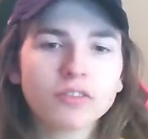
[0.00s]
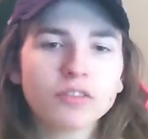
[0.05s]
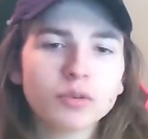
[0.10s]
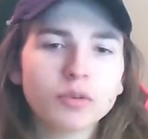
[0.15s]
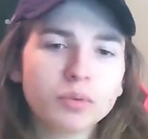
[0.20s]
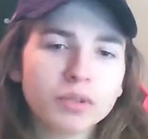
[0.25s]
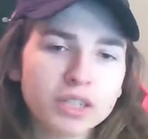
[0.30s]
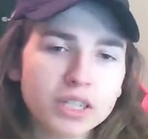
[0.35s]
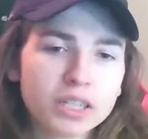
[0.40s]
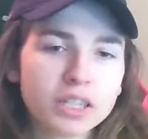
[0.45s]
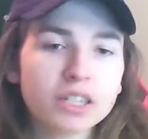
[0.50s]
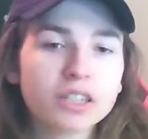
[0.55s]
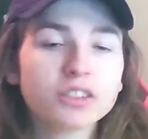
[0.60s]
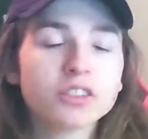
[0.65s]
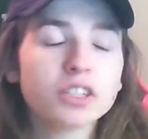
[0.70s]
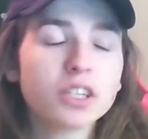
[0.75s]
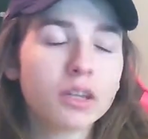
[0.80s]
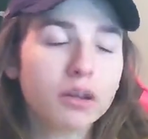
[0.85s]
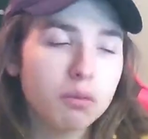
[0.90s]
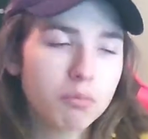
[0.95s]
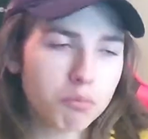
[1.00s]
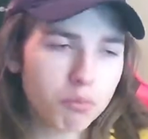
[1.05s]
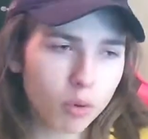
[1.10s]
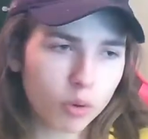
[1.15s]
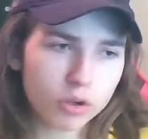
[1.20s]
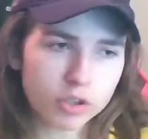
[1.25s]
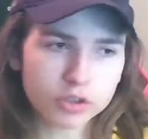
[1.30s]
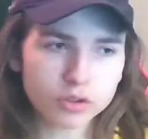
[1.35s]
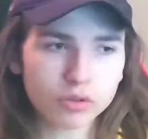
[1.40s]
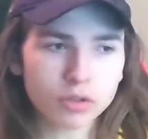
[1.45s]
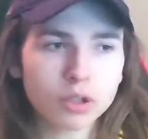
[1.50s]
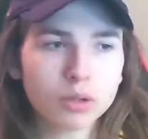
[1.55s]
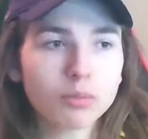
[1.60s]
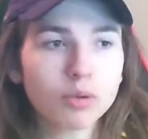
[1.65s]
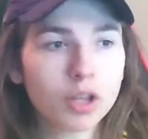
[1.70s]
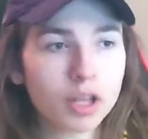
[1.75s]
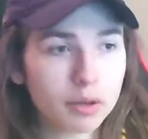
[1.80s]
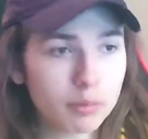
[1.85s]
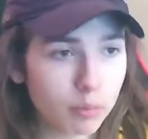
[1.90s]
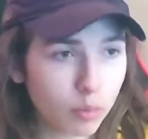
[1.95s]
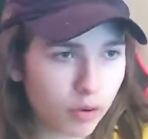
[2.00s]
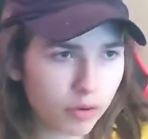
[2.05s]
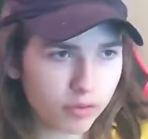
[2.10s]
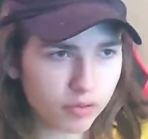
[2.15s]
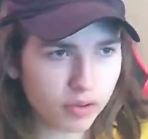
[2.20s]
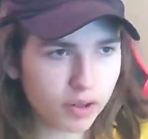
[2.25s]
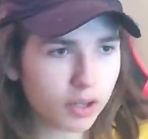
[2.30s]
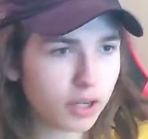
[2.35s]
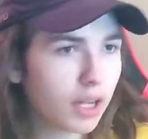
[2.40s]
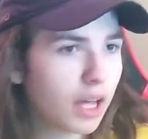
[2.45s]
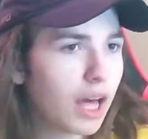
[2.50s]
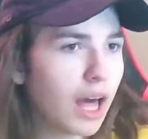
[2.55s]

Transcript: that we did get to see more enjoyable and more fun.